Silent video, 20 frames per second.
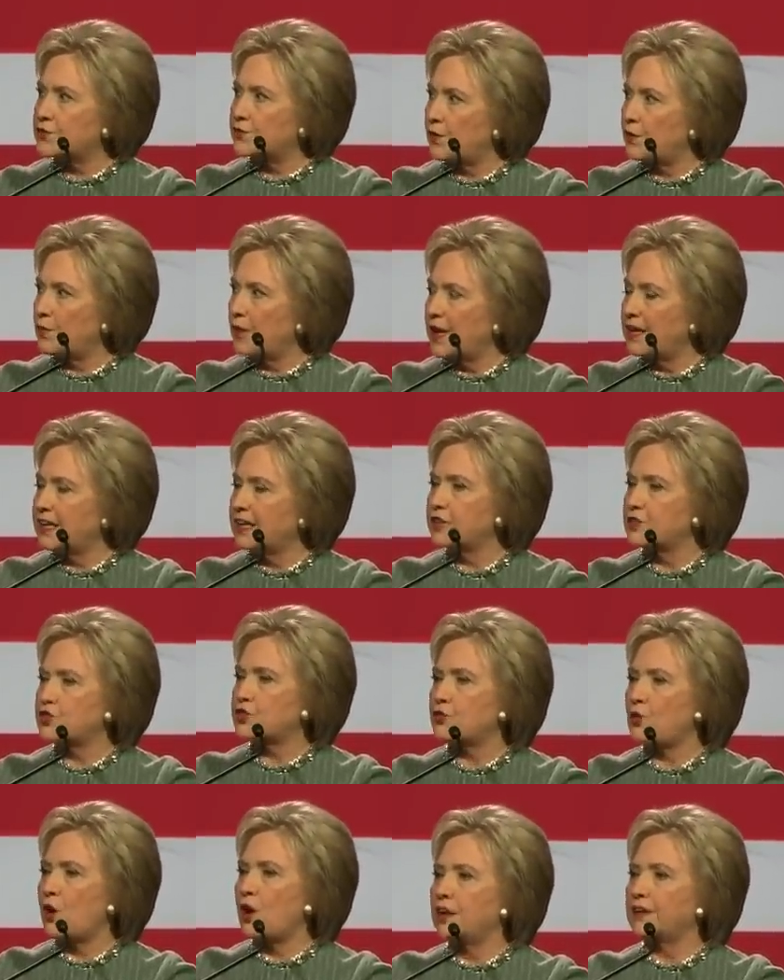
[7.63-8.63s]
for running a
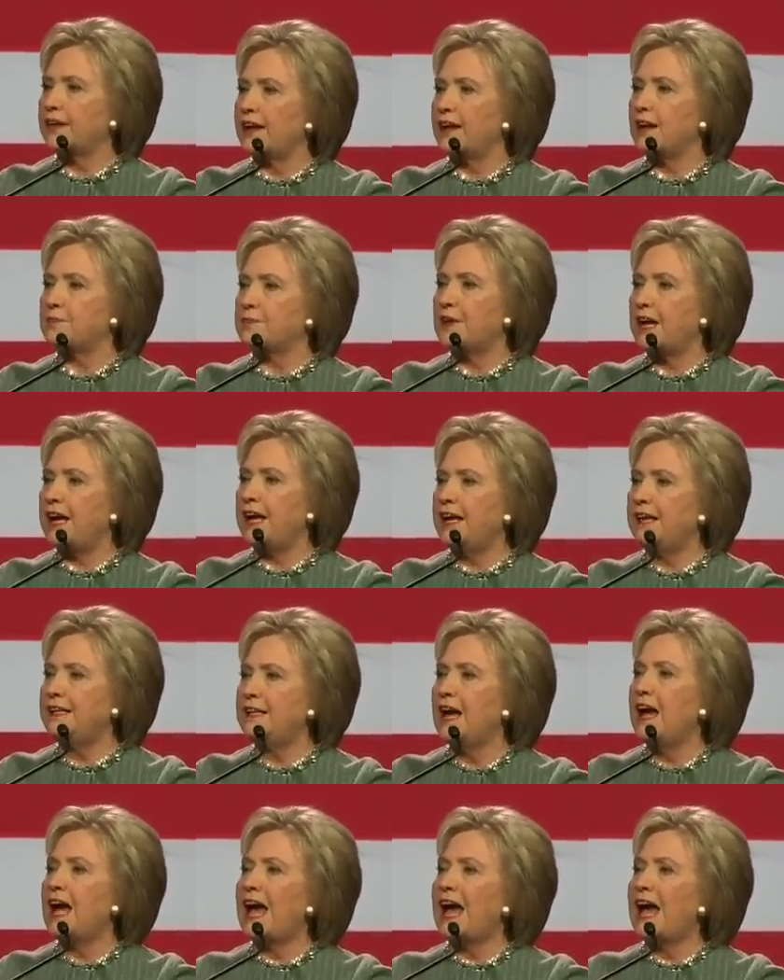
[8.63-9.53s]
strong campaign.